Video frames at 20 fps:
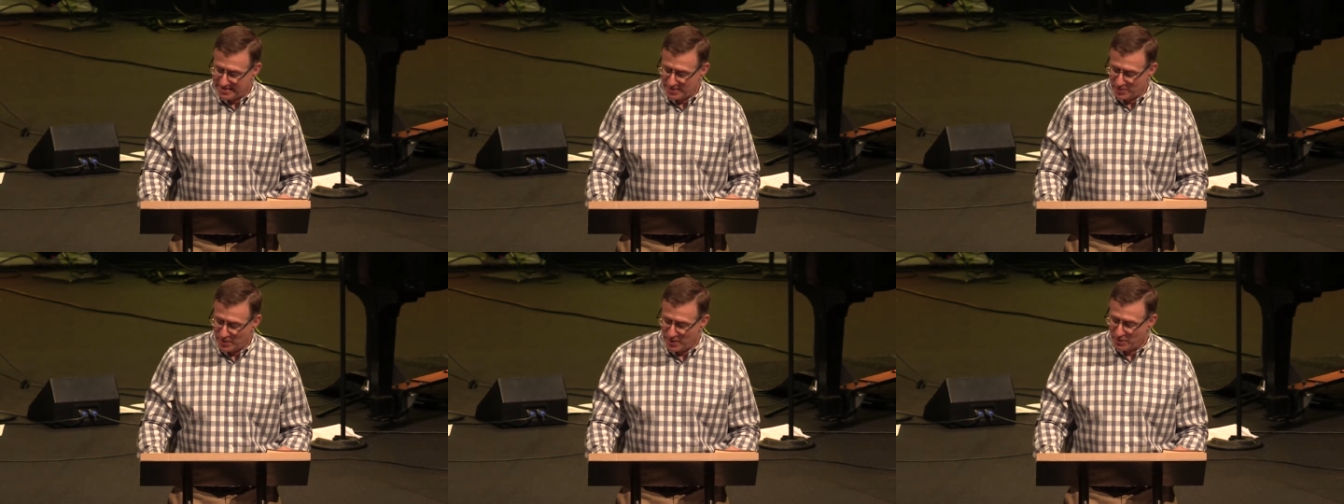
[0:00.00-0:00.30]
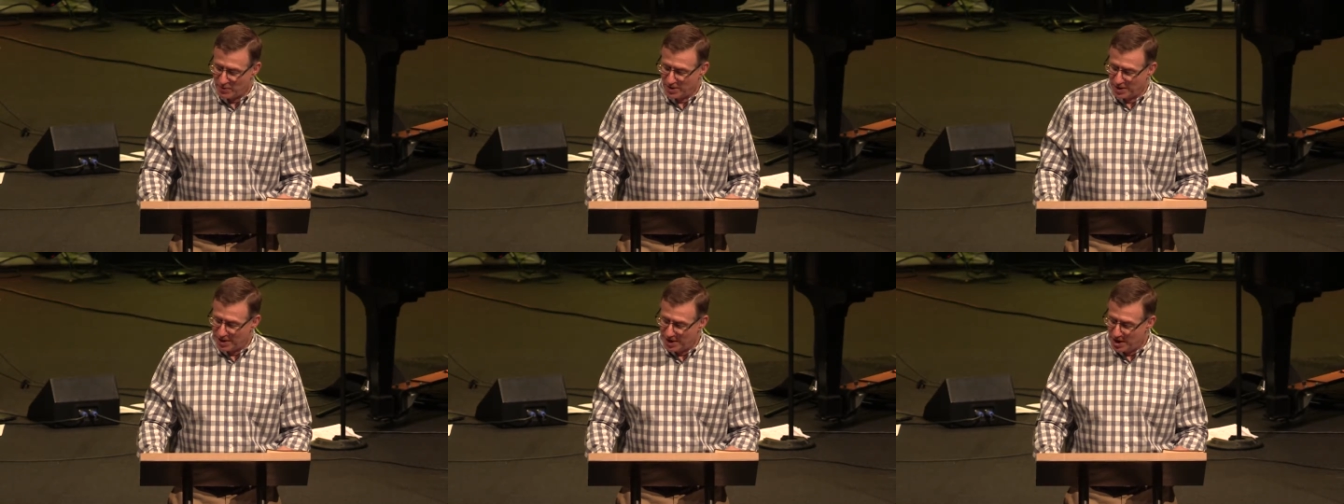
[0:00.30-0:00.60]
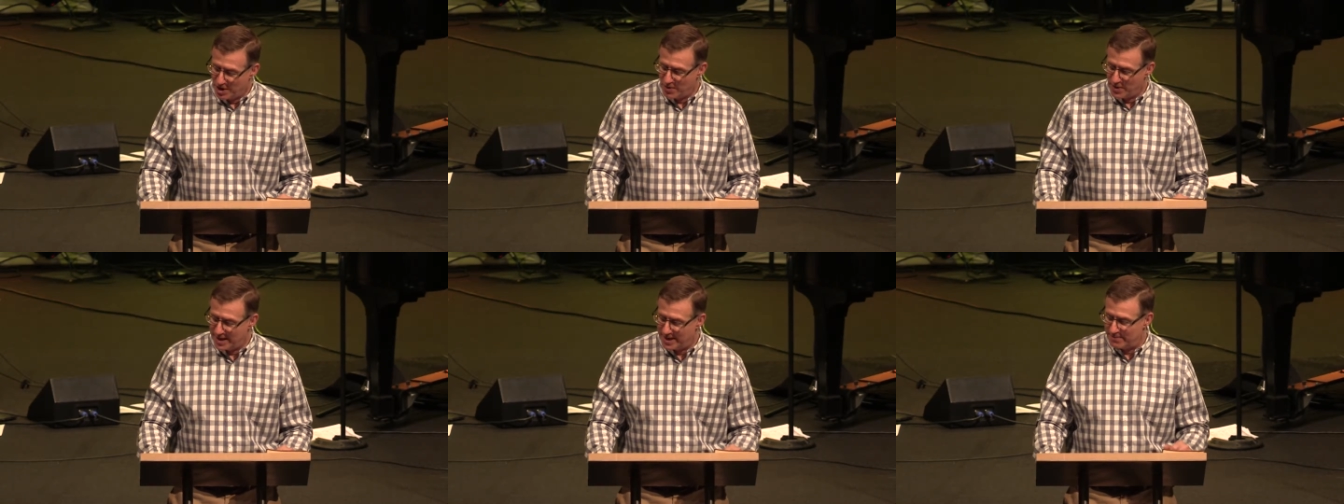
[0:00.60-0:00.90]
We will
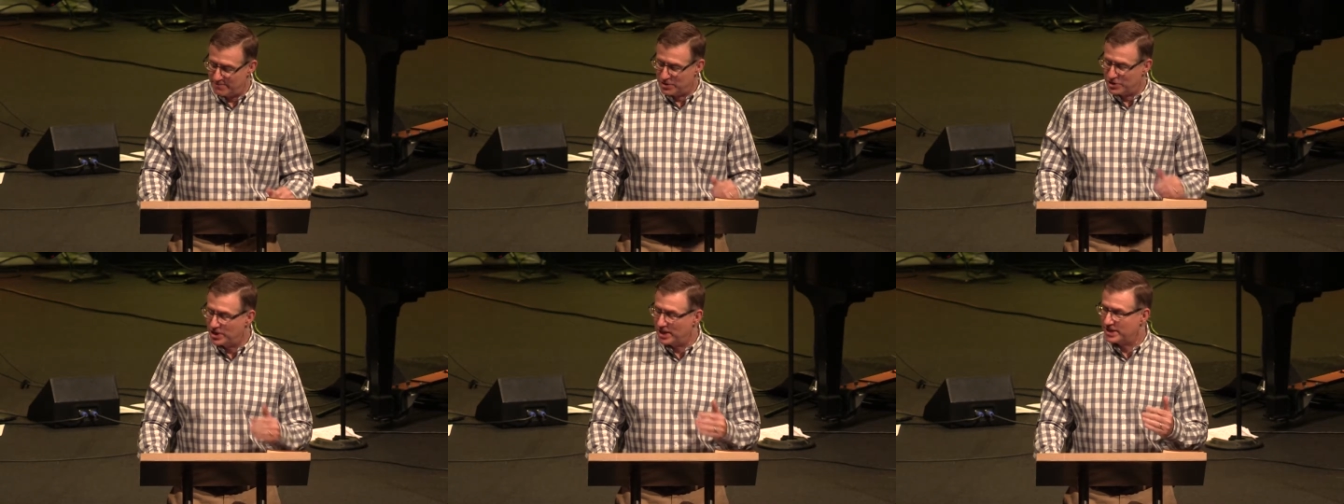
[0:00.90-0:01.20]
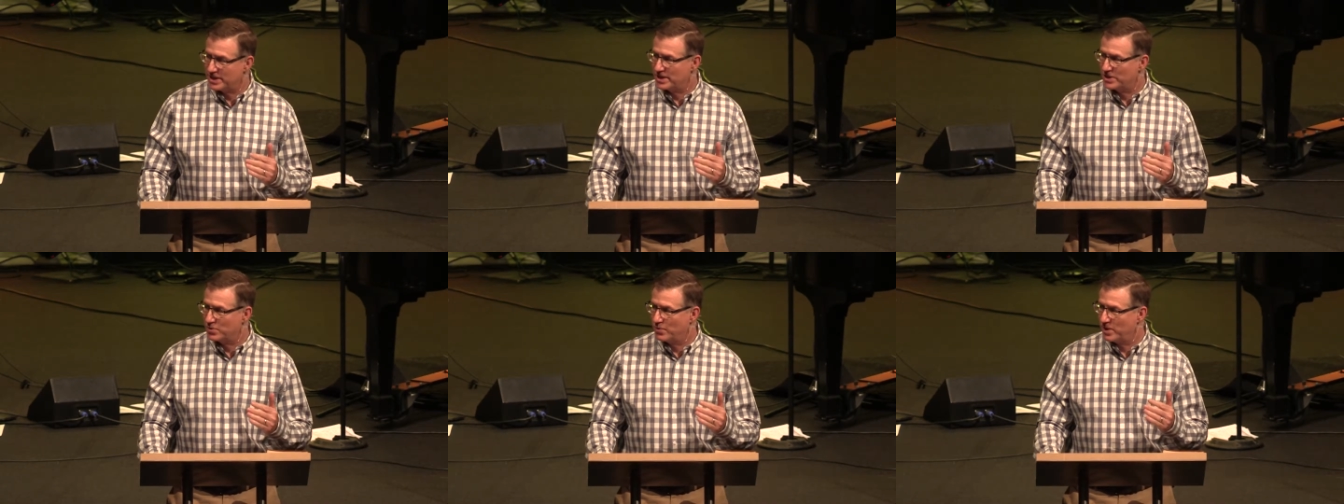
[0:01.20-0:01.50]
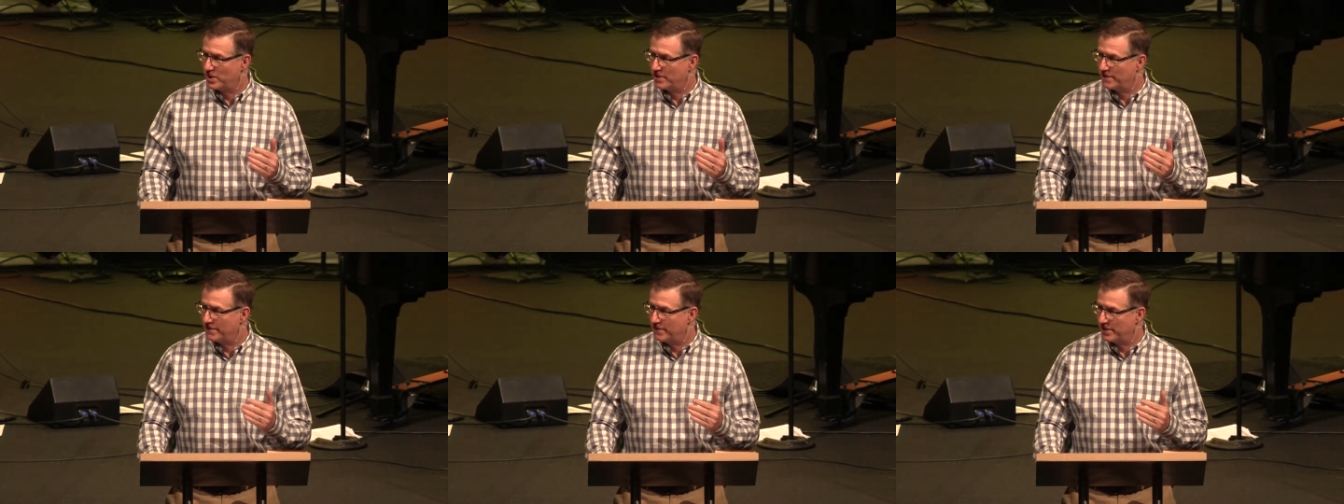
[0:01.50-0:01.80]
know him just as we
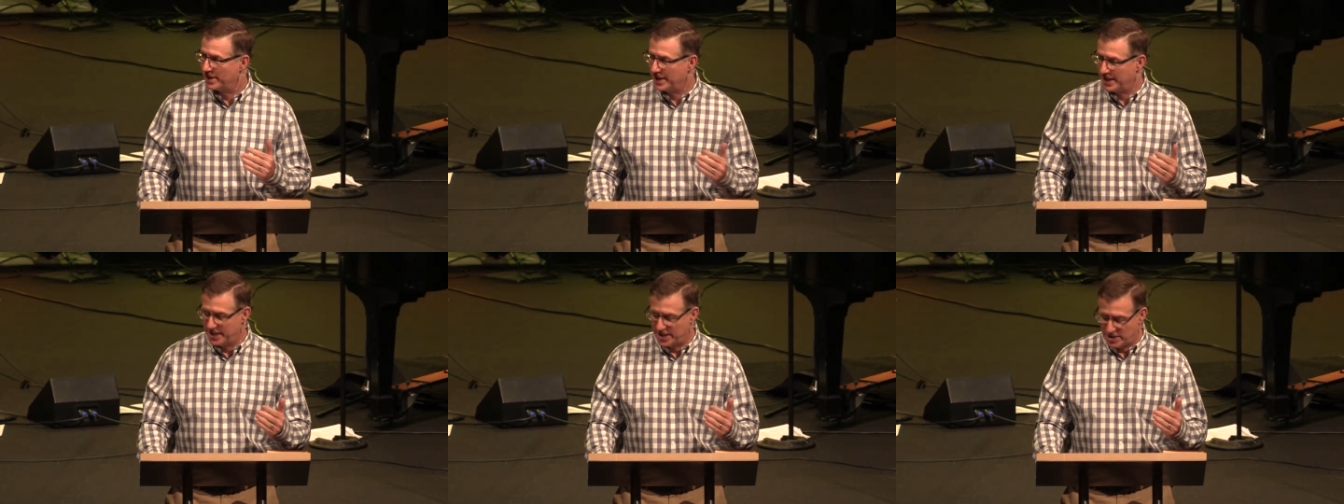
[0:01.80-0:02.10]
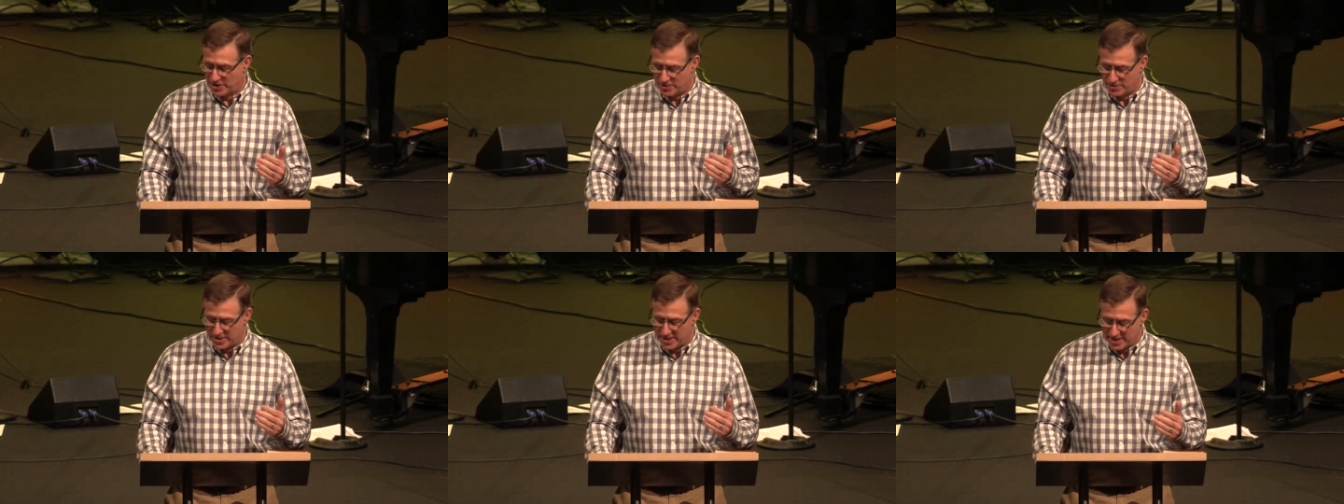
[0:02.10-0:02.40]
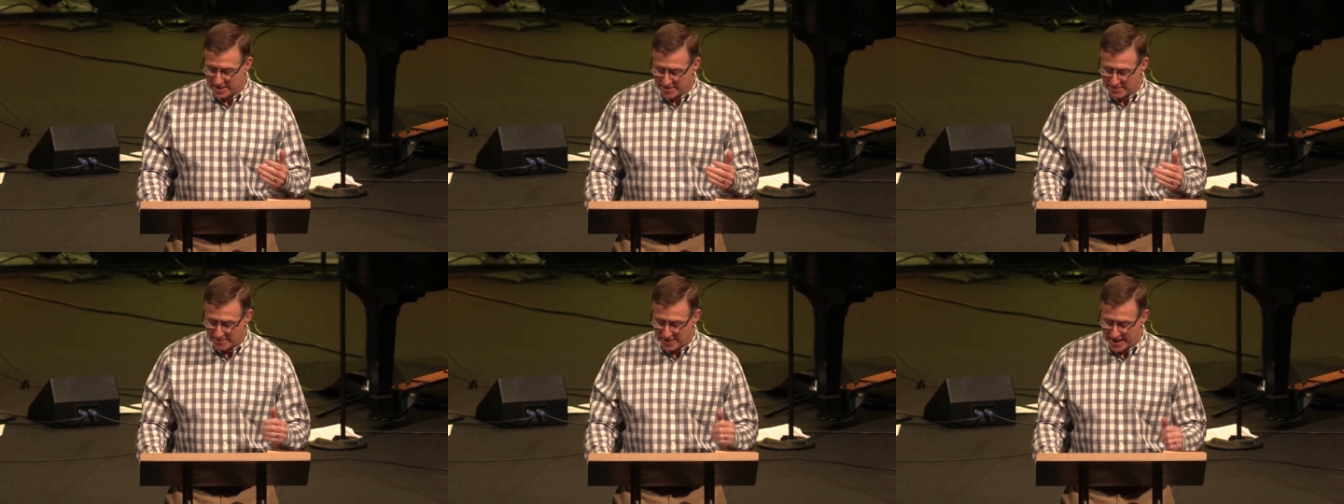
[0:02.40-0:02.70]
are fully known
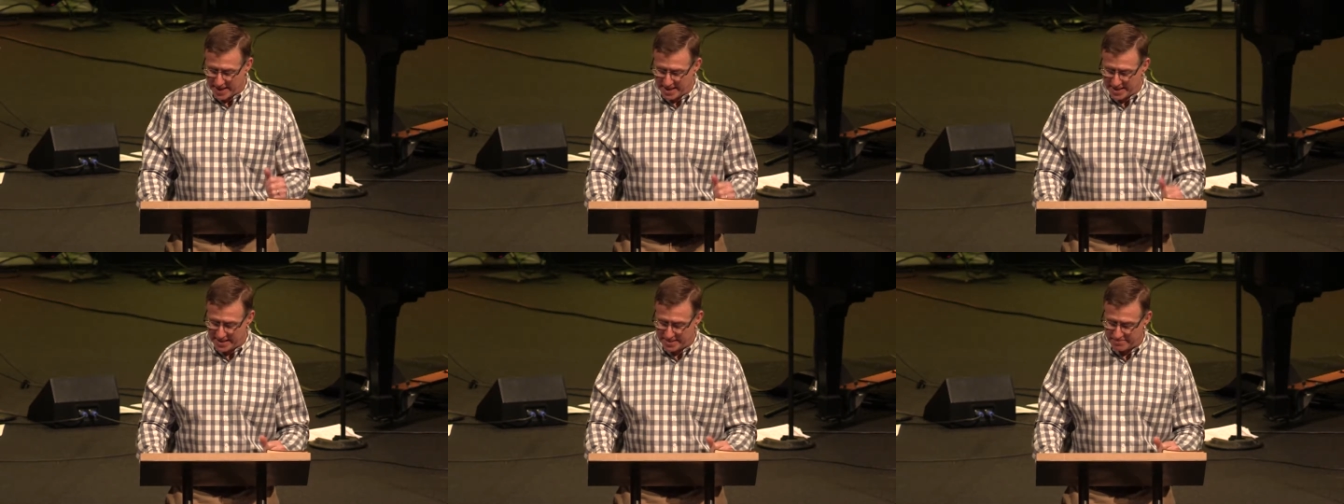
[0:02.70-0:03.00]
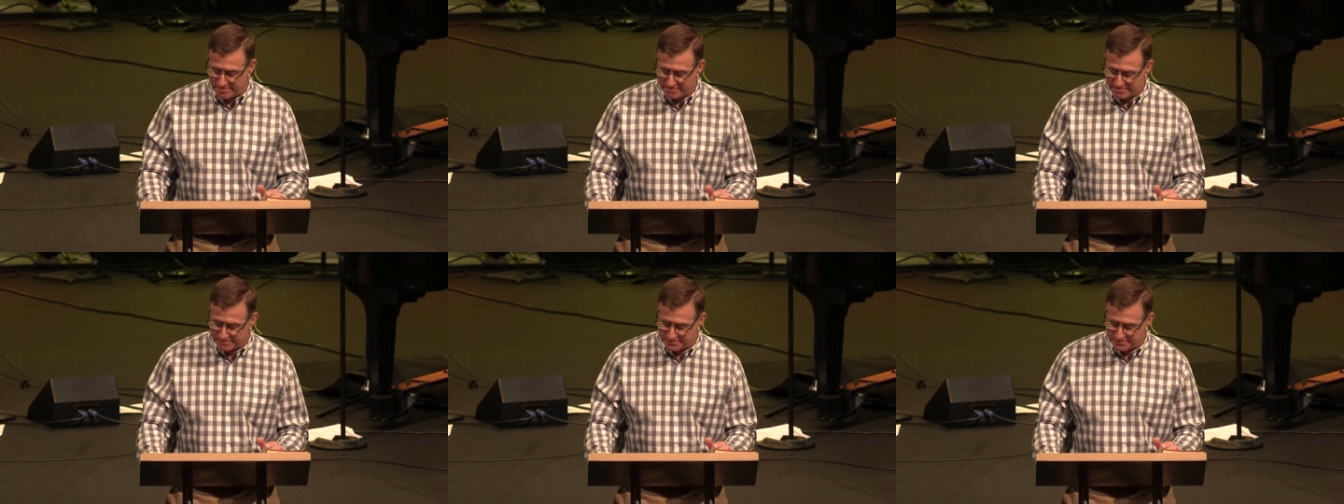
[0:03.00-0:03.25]
by him.